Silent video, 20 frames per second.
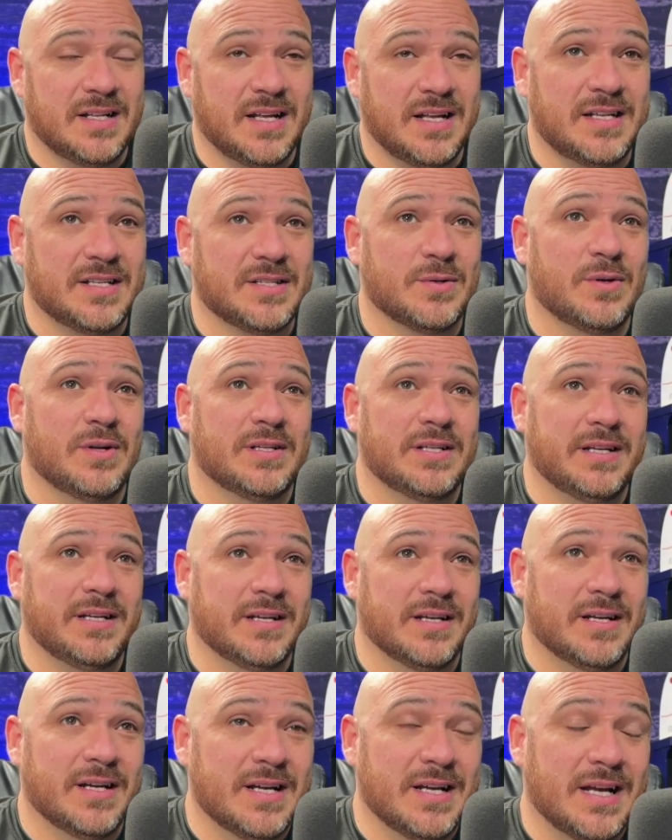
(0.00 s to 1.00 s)
of disloyalty.
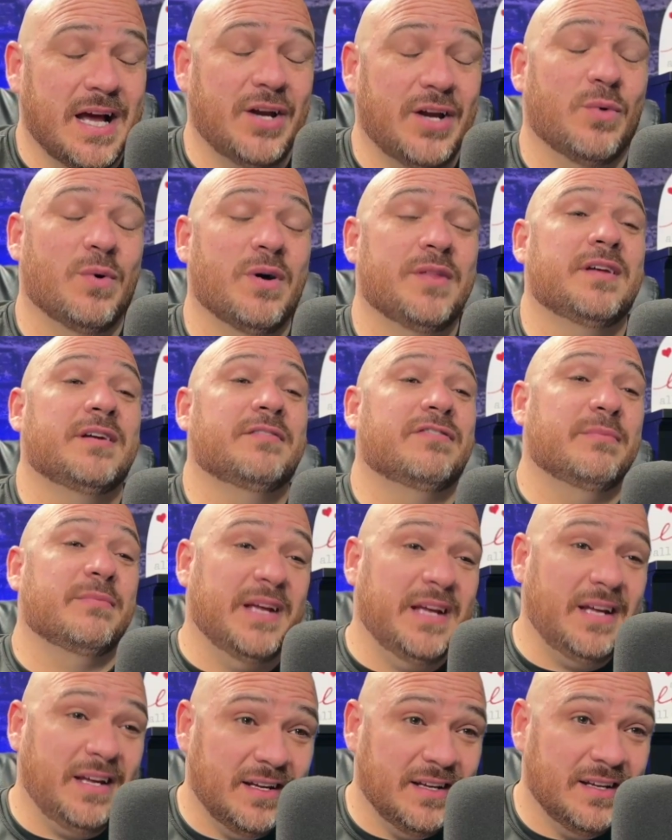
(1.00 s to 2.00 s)
I know one thing for
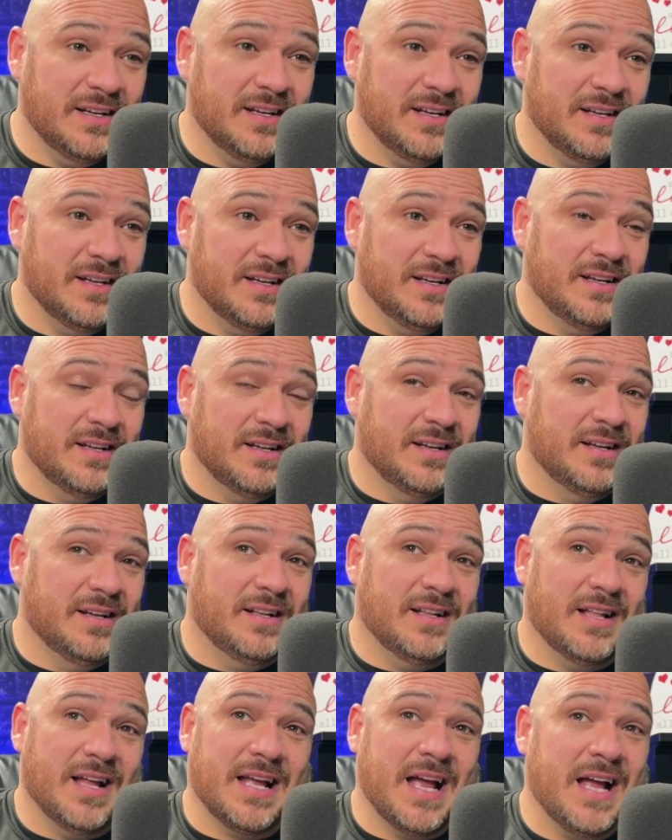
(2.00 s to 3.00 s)
me,
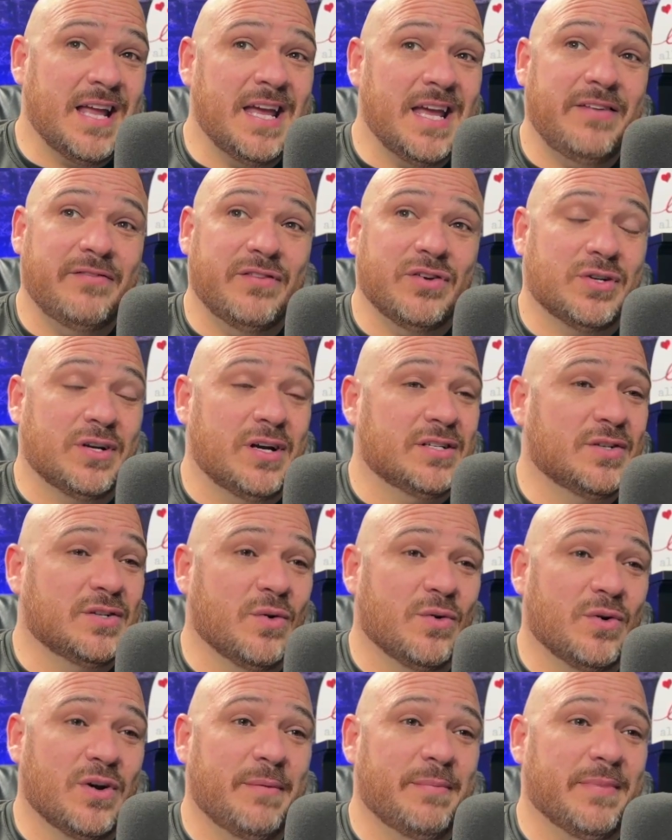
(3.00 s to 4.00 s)
like I can't even trust
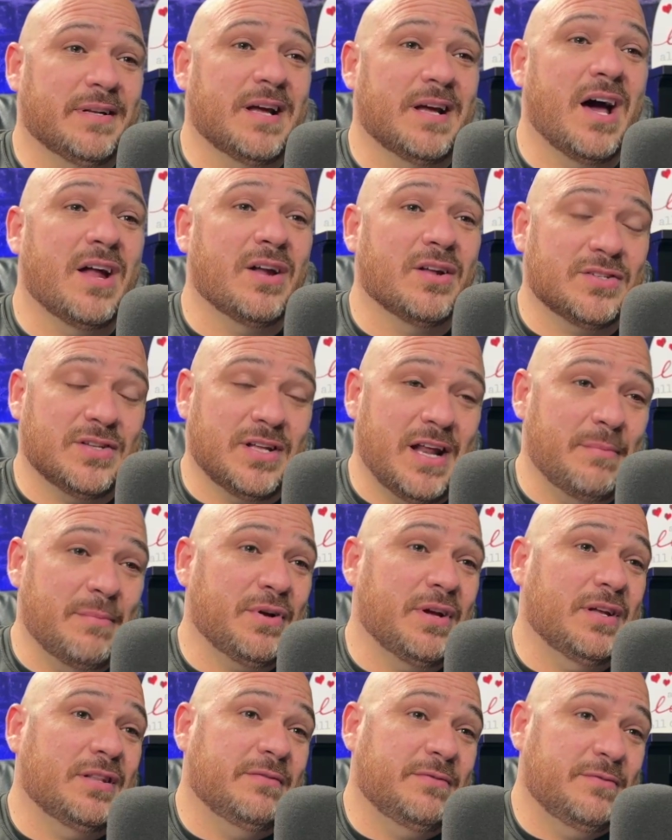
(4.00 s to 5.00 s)
going around McDonald's that I'm going
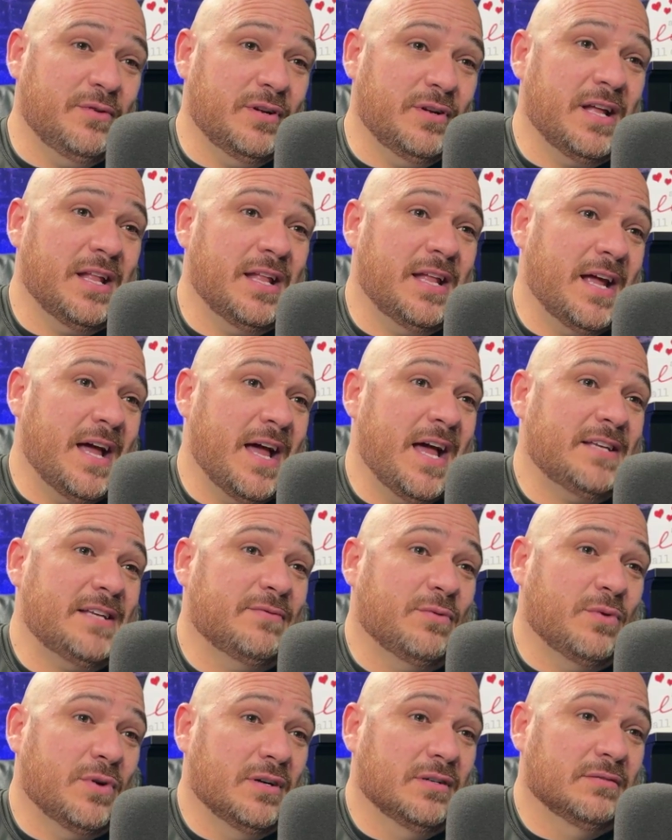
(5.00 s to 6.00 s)
to get the food that I asked
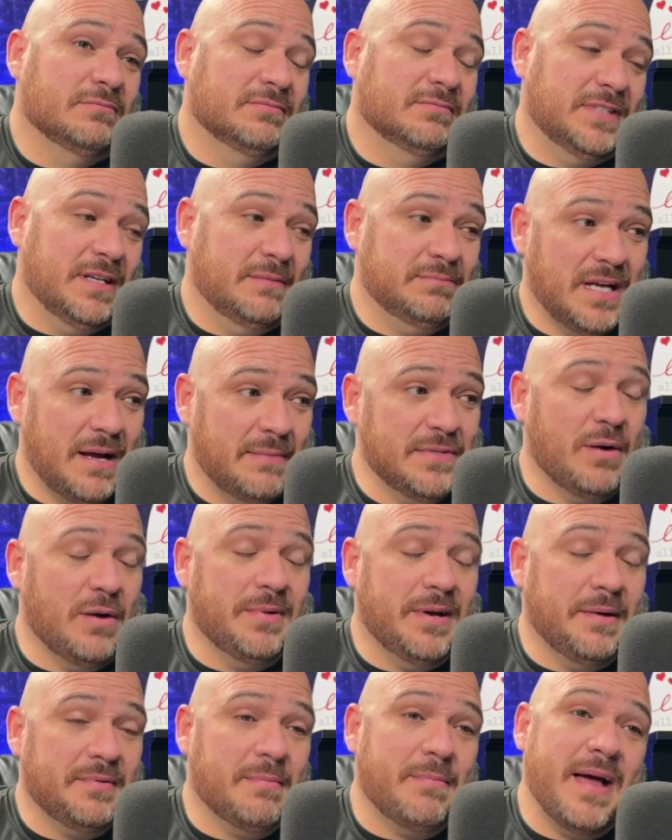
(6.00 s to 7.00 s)
for. Sometimes I
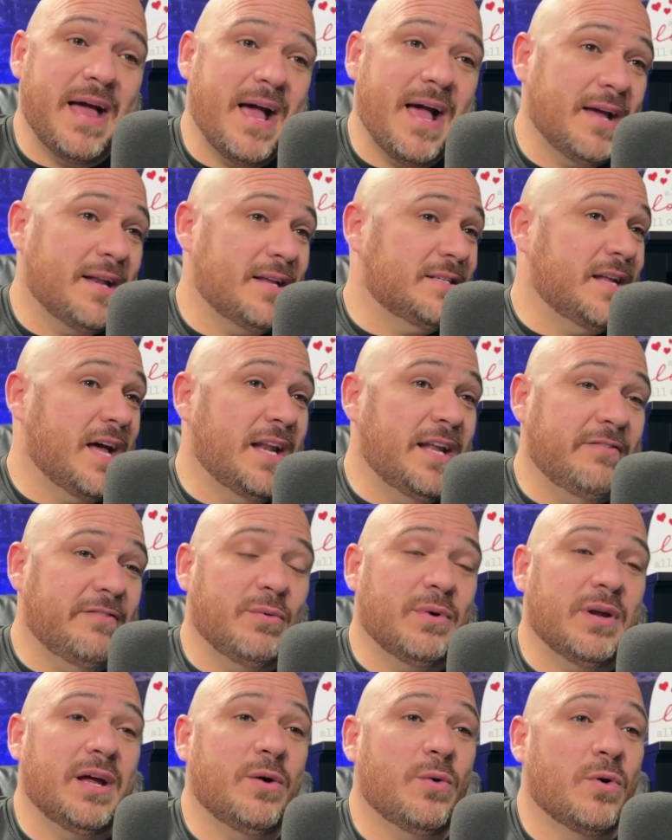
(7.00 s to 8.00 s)
open up the bag and it's not even
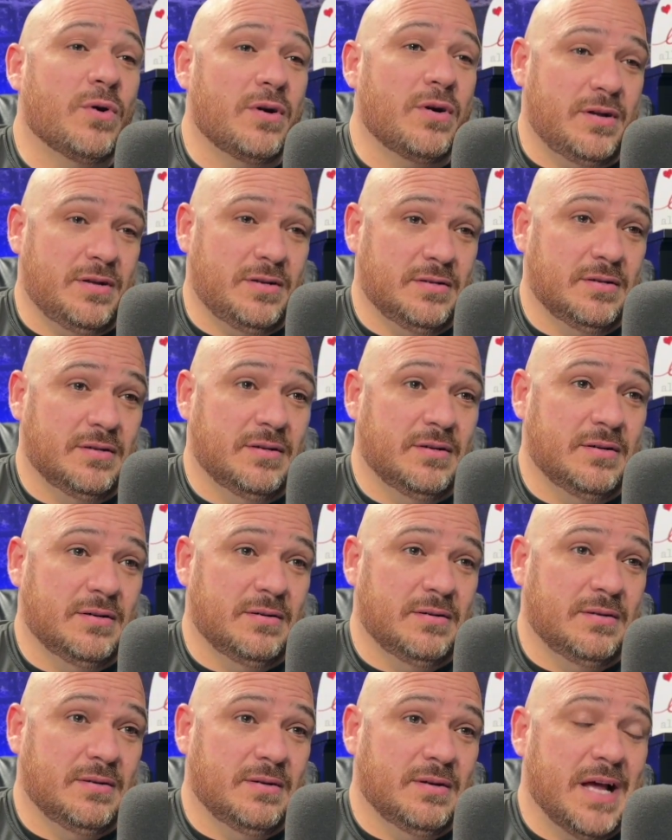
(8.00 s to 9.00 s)
what I ordered.
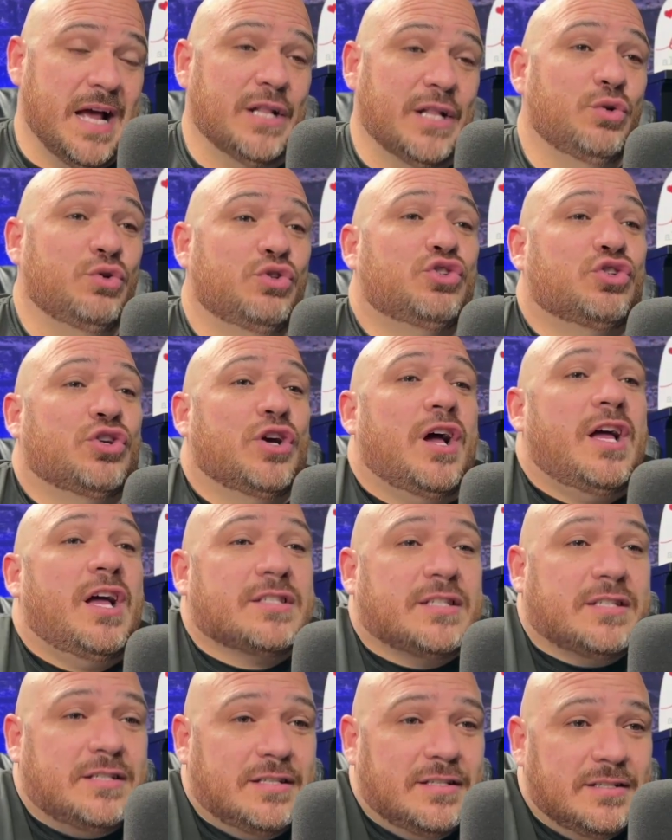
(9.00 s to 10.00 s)
I lose
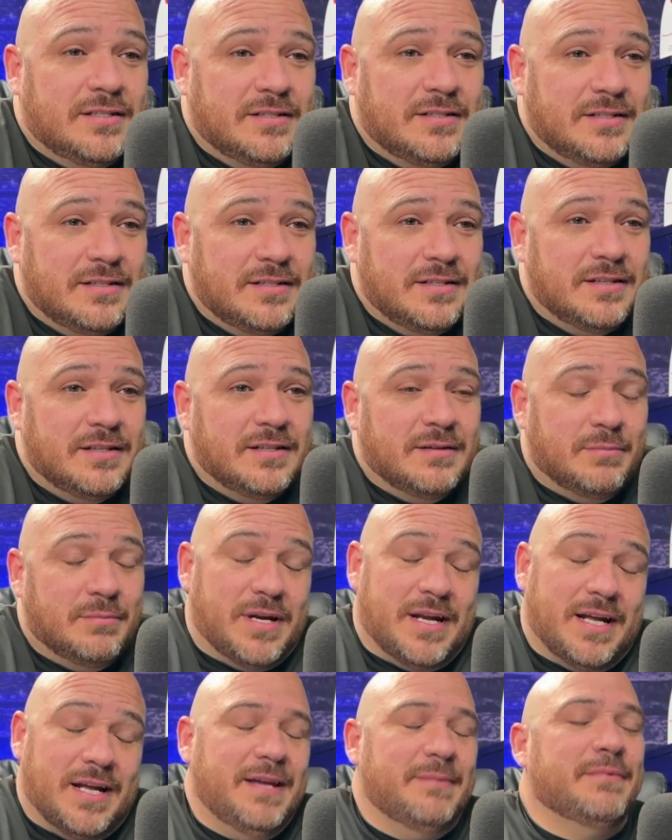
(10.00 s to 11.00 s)
trust,
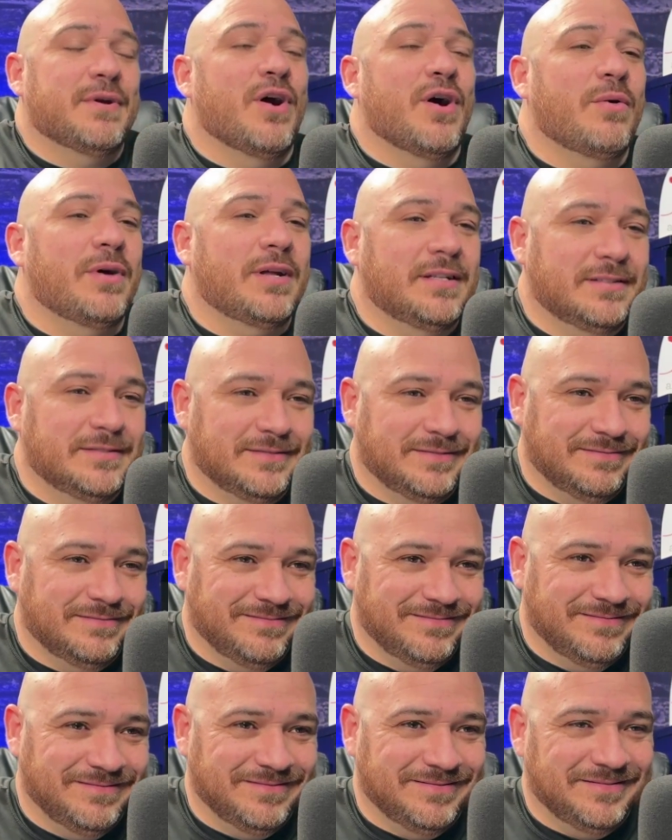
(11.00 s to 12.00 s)
but I keep going.
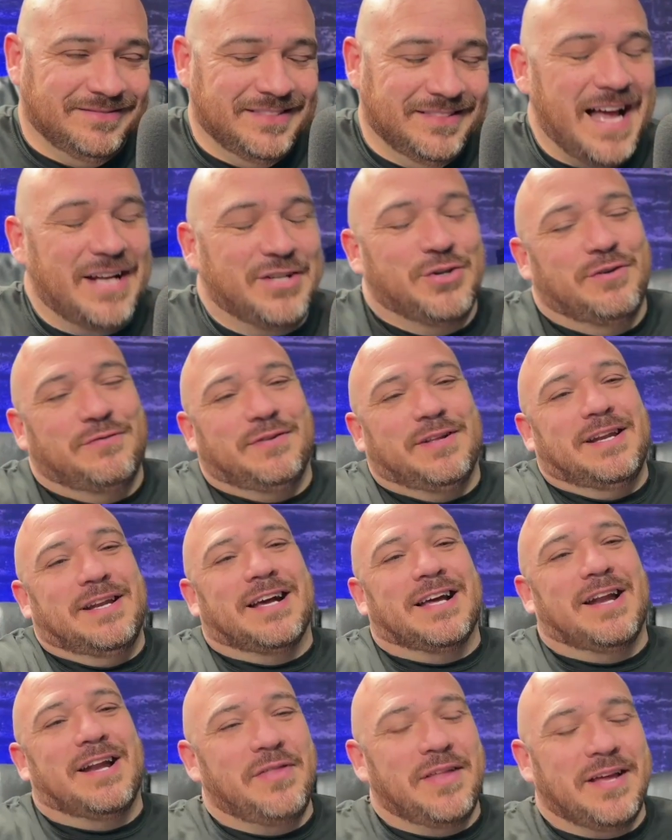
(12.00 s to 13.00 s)
Not truthfully,
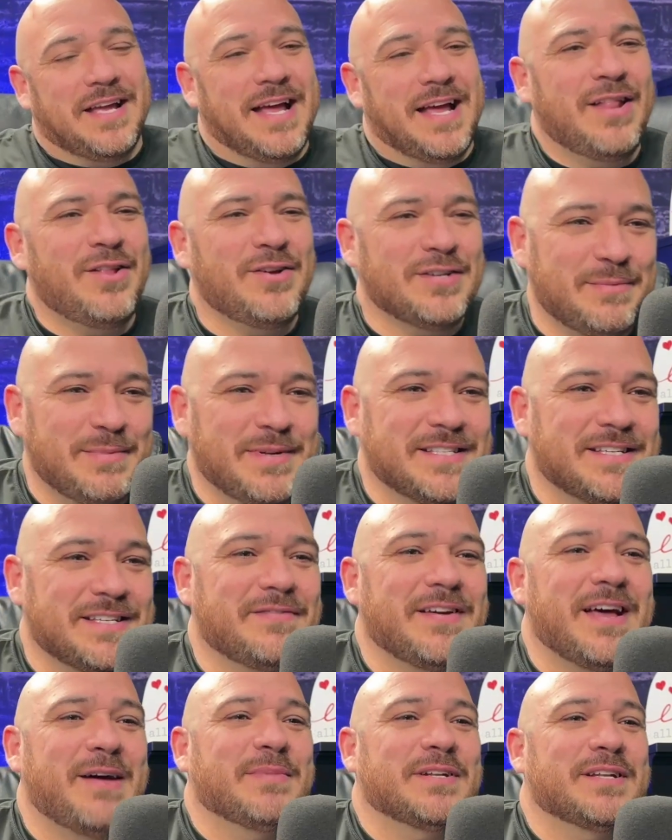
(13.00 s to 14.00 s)
no, I don't think. How long has it been since
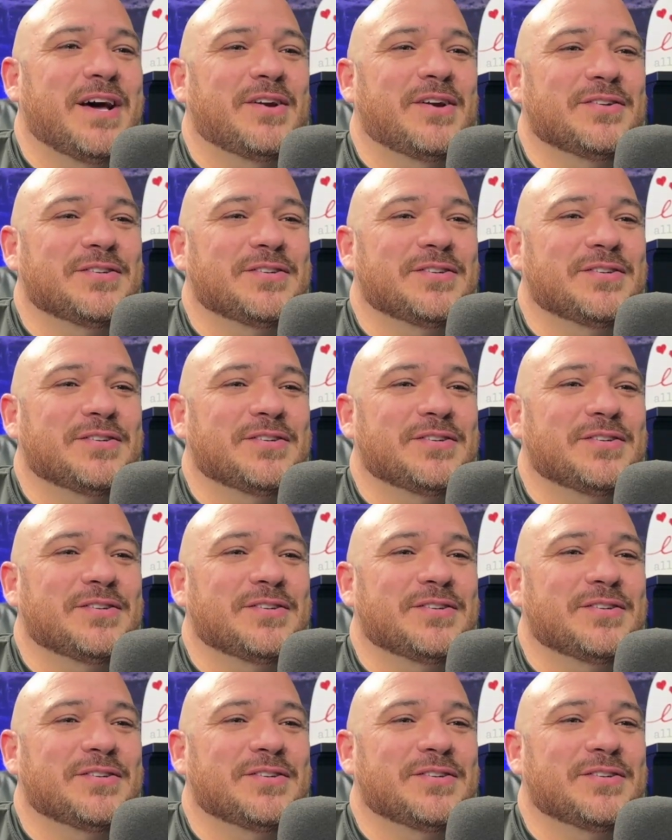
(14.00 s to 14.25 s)
I've had McDonald's?